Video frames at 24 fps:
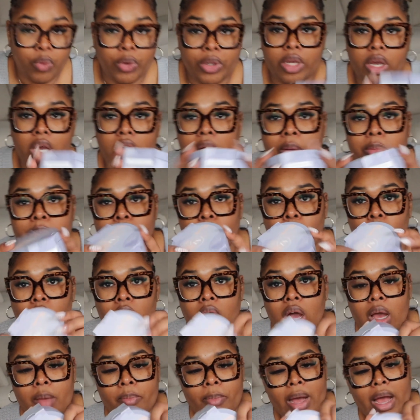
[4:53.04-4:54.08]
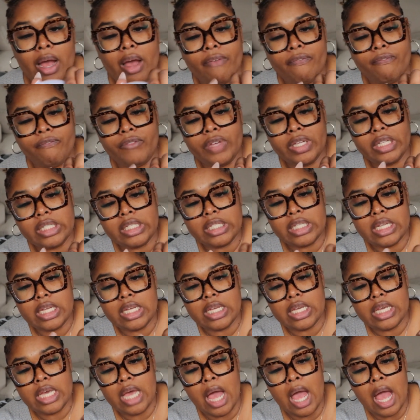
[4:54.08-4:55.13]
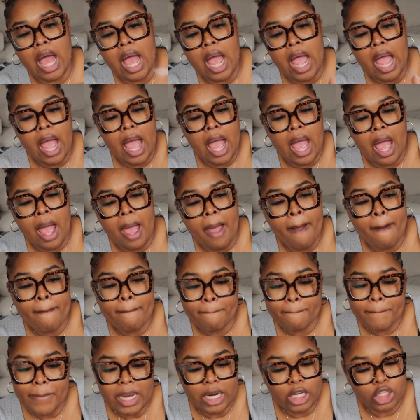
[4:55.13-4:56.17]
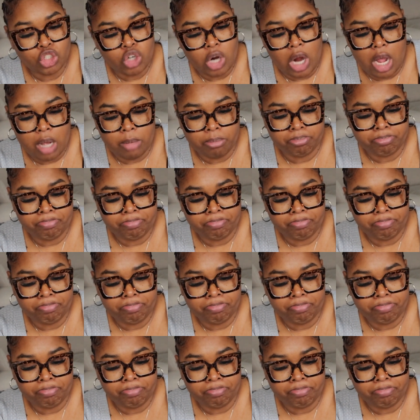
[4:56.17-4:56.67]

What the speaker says: re-upped on my Fenty Butter Drop.